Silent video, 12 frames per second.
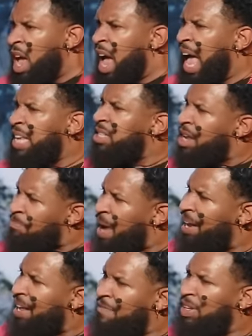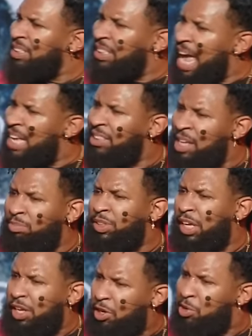Has somebody ever said
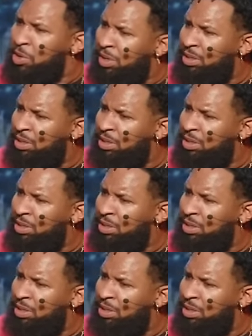something to you